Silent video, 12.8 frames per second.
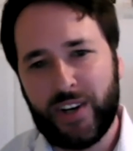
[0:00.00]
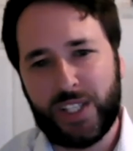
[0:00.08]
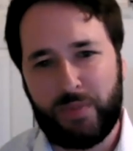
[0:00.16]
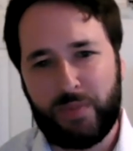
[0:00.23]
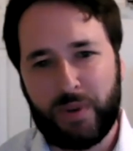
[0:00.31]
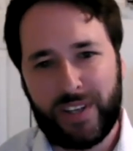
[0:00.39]

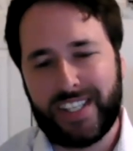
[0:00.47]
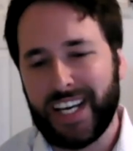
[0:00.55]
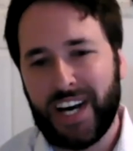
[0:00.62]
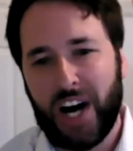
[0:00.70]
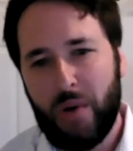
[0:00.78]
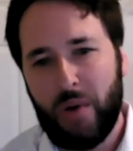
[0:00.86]
those? Because
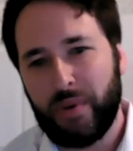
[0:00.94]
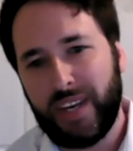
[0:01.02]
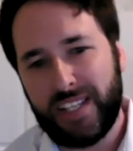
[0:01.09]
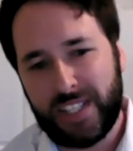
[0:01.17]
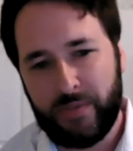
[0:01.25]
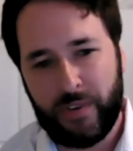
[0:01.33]
it can't be
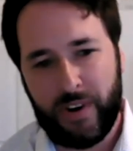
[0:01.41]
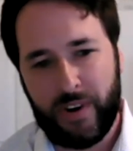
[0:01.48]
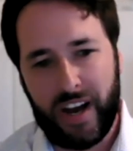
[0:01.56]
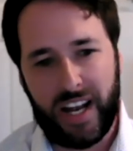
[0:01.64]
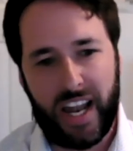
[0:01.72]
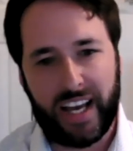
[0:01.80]
easy
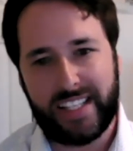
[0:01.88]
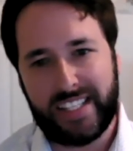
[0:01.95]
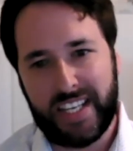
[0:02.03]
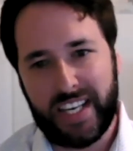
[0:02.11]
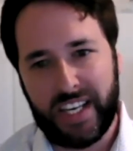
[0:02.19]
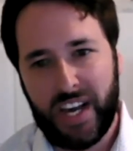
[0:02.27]
for a
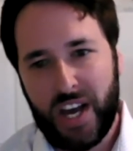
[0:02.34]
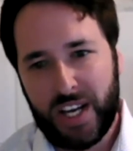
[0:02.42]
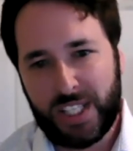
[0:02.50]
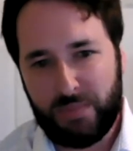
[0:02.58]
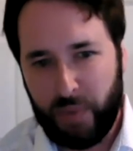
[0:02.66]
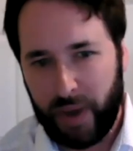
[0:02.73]
legacy
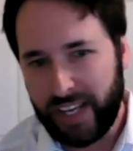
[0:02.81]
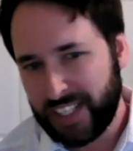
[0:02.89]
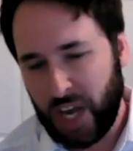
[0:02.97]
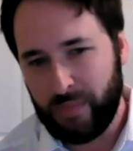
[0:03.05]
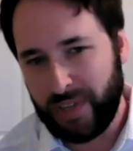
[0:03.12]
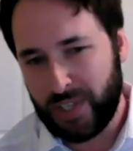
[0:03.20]
space
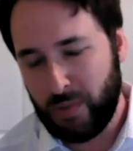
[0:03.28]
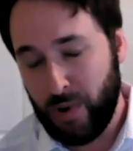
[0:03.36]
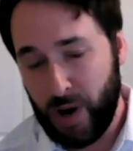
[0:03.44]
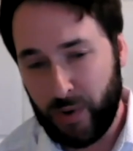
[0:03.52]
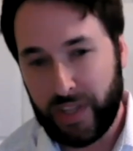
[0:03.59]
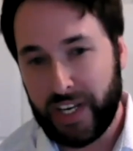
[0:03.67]
company to
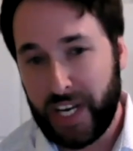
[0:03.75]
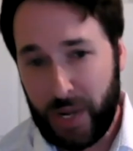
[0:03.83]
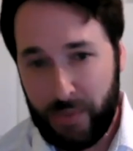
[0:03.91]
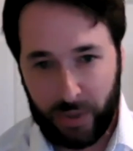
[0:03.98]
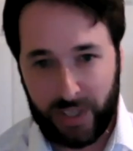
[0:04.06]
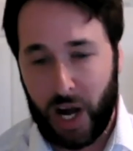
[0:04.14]
work with a
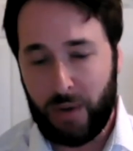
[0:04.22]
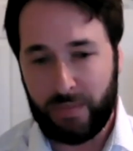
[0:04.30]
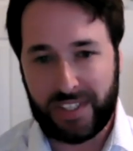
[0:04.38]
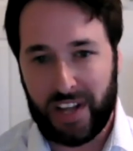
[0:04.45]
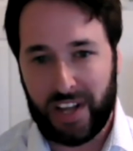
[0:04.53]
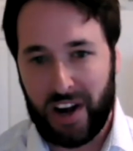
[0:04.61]
nimble
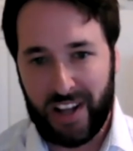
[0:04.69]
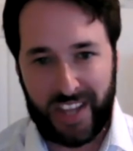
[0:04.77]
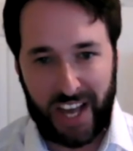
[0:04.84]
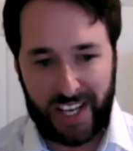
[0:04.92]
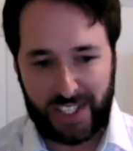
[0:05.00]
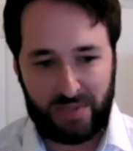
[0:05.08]
upstart
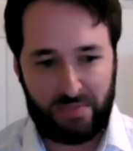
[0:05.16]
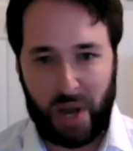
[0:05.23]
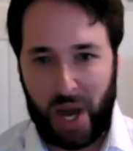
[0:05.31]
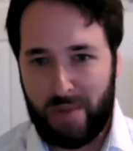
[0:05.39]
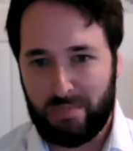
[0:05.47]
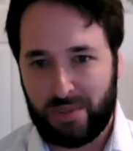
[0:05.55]
that is
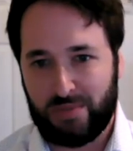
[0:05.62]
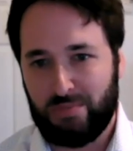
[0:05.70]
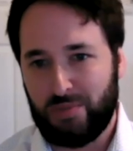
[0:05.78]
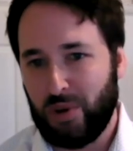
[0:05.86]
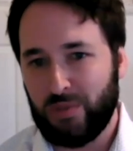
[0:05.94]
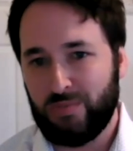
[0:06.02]
perhaps
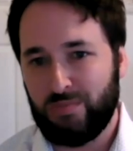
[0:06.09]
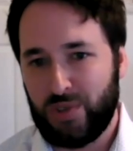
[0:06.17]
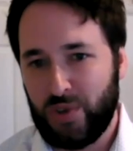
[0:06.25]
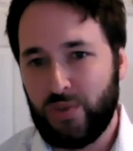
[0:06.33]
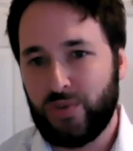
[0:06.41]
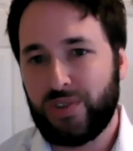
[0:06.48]
not
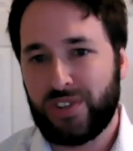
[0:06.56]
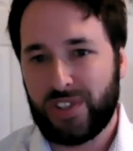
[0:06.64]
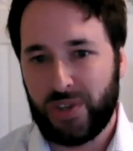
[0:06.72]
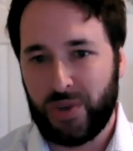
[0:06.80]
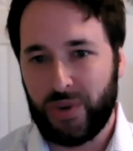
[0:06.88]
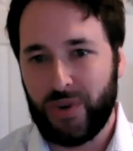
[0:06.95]

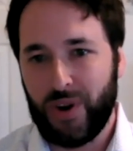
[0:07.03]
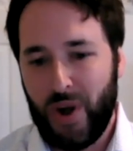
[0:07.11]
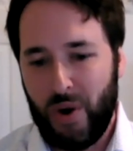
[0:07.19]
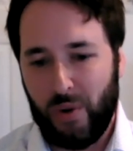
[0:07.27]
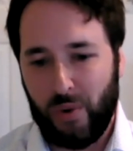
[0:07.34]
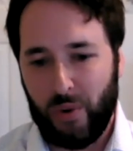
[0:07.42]
used to
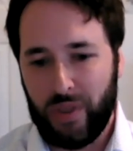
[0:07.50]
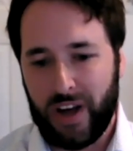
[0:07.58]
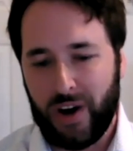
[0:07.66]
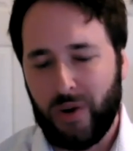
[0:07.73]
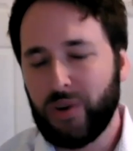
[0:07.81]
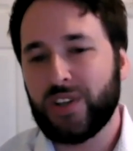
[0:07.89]
all
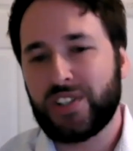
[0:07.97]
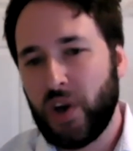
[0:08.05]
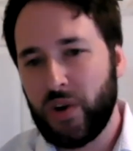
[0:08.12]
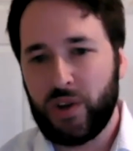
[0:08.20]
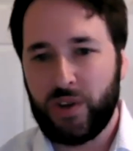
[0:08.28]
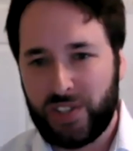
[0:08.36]
the, or not
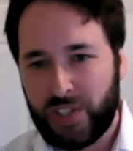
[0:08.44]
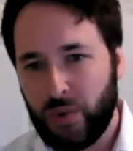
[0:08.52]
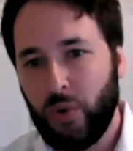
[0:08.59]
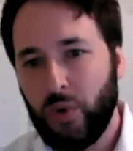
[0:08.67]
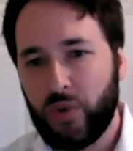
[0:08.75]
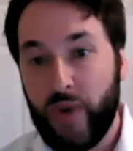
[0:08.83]
so used
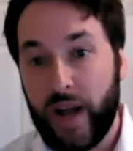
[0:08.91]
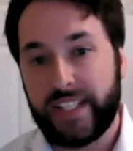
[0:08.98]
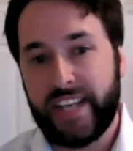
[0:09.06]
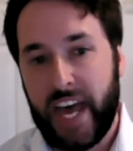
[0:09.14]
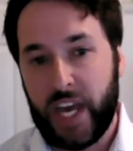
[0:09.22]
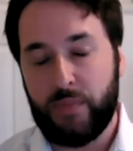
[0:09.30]
to all the
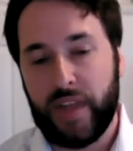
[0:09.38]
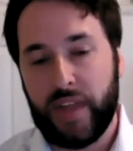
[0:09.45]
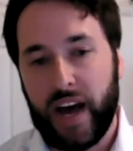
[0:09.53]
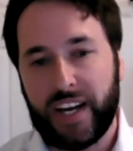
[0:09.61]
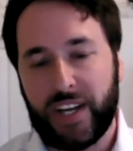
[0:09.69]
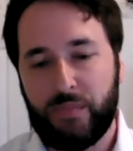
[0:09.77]
red tape
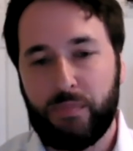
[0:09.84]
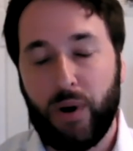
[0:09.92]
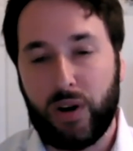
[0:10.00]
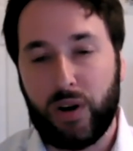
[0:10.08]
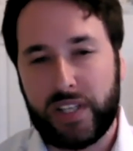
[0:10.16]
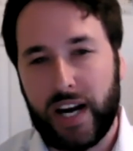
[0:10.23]
that can
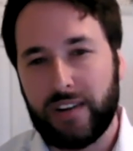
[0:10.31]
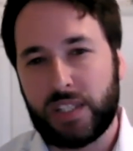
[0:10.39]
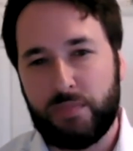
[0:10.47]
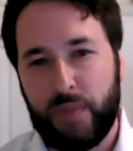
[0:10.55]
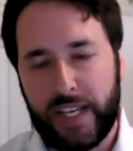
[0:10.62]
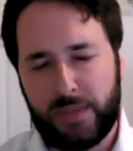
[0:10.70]
bog down
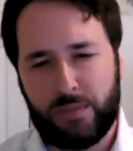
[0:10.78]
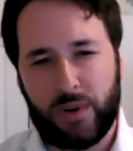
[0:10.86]
space